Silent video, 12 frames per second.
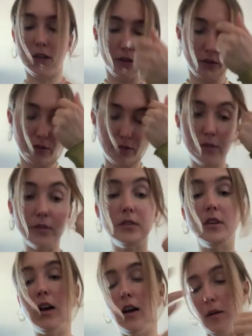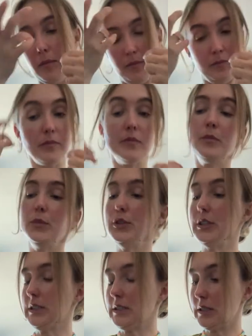of
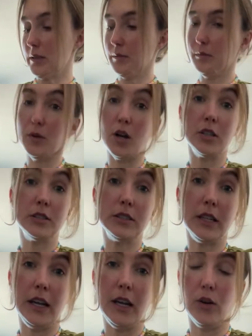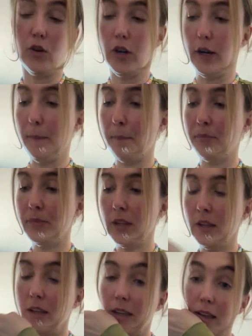Buddhist monks there, or
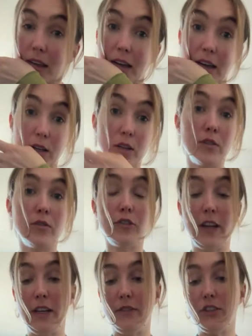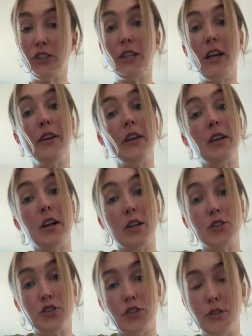a great vegetarian
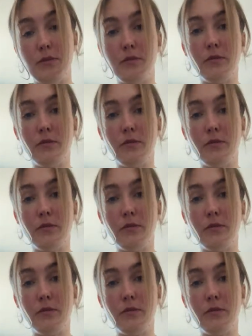culture.